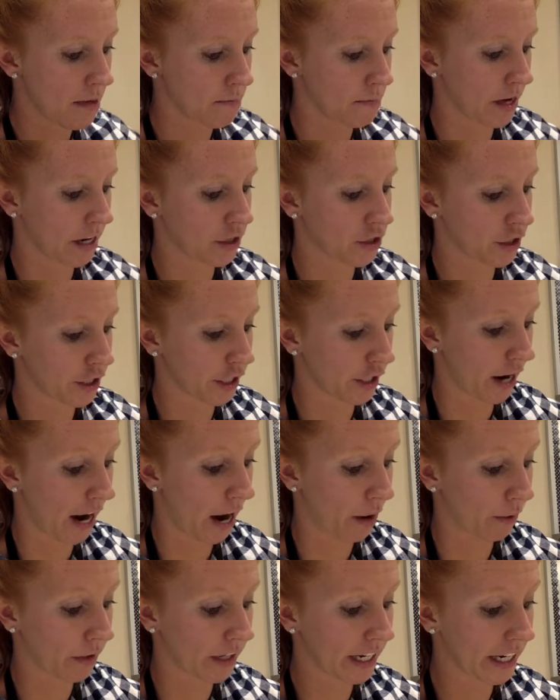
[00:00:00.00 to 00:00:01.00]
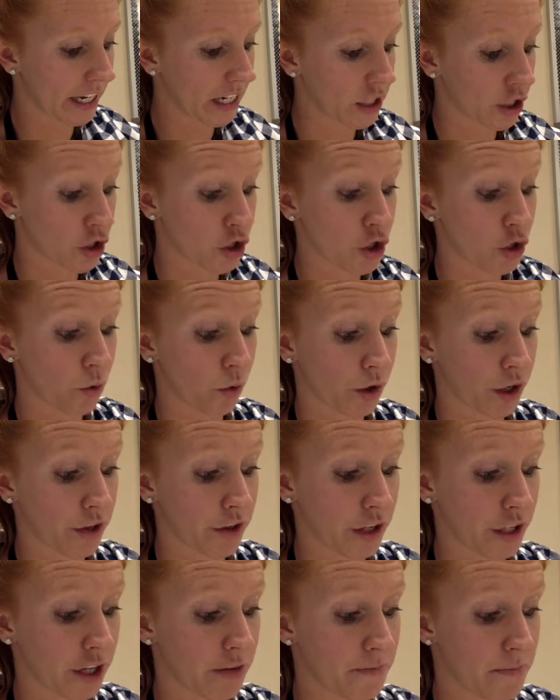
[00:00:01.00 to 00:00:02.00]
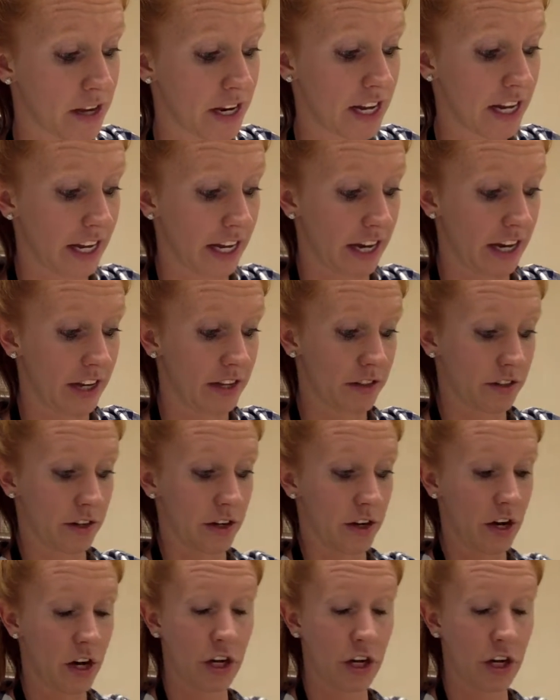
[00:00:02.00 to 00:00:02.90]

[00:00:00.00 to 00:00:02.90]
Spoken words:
Make sure your hour hand is shorter than your minute hand.